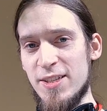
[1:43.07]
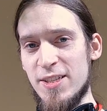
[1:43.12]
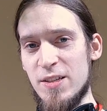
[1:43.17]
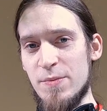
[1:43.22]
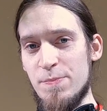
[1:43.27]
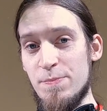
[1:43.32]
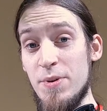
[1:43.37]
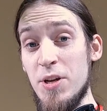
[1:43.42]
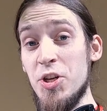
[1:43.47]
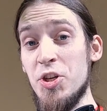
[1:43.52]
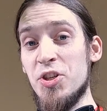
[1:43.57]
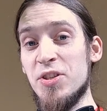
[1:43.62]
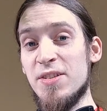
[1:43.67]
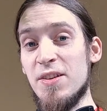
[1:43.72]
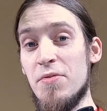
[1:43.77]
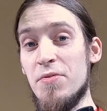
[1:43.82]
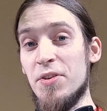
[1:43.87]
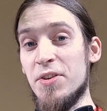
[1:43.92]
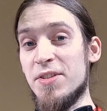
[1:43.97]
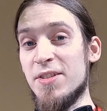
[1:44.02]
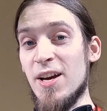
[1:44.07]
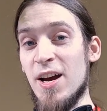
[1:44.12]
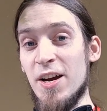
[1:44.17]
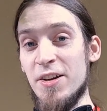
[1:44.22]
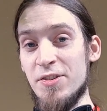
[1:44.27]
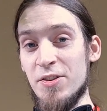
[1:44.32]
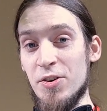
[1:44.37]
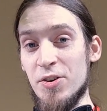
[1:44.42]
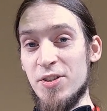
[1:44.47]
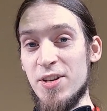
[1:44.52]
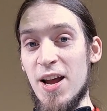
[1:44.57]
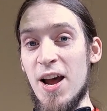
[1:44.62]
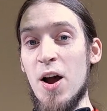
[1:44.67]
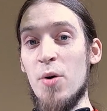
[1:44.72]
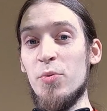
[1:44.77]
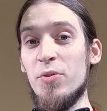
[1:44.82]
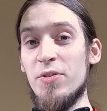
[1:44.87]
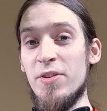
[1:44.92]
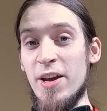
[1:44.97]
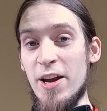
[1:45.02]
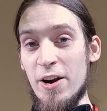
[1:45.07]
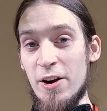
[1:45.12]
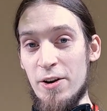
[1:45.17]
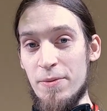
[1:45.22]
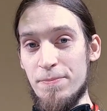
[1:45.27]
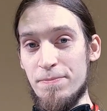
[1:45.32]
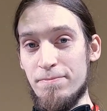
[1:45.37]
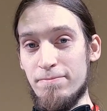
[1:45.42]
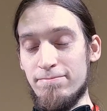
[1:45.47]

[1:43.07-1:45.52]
speech synthesizers out there.